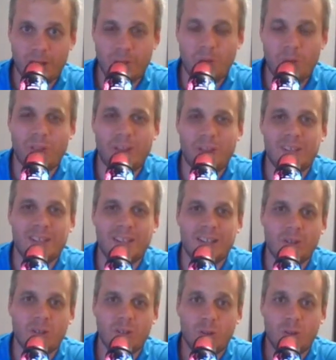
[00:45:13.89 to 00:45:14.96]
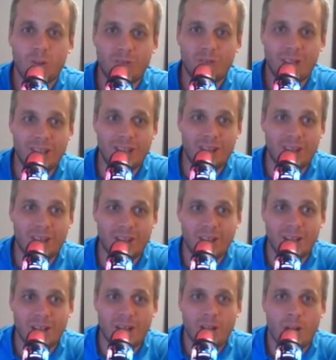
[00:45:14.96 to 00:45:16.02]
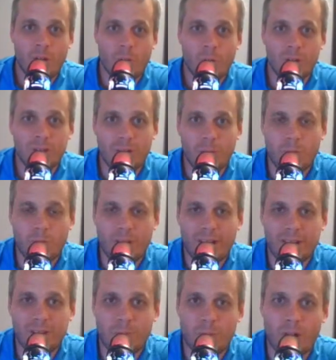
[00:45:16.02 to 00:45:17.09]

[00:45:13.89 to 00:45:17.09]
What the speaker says: Well, that's actually true of anything where someone has a